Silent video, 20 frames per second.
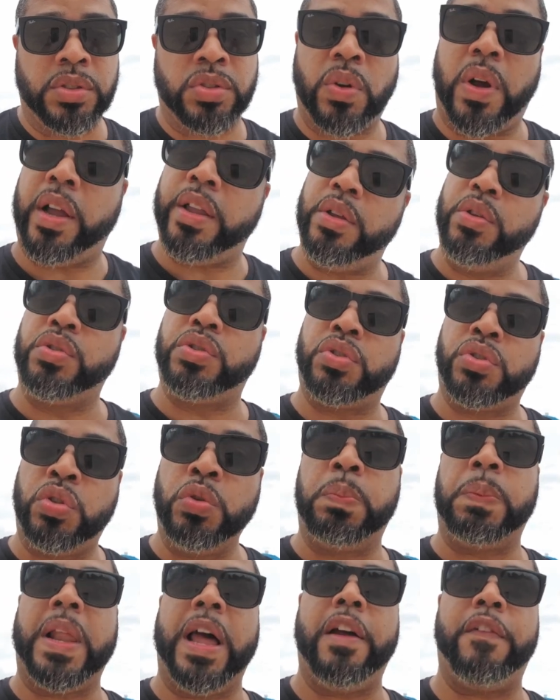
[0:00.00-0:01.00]
So I use
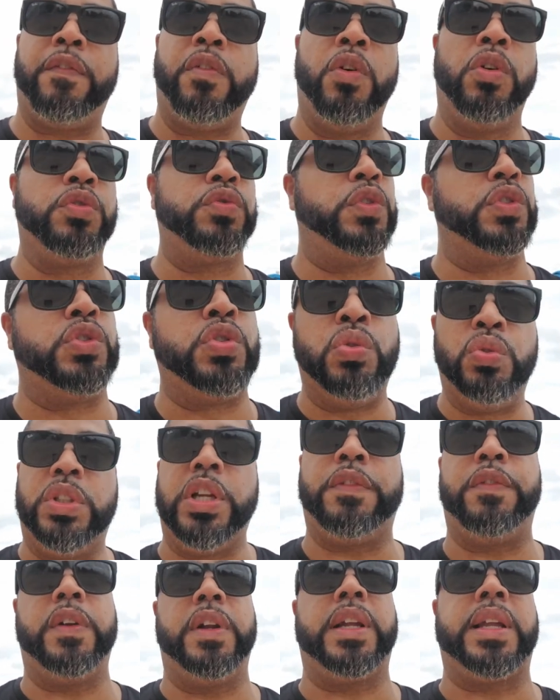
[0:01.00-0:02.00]
two platforms for two
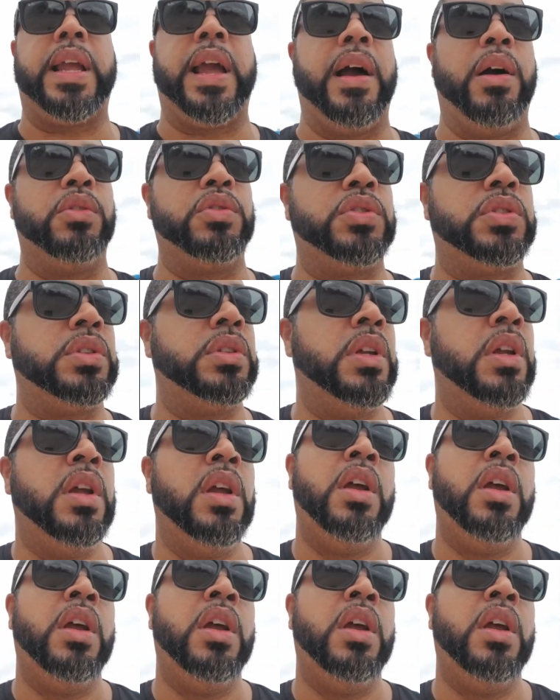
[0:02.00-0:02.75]
different accounts,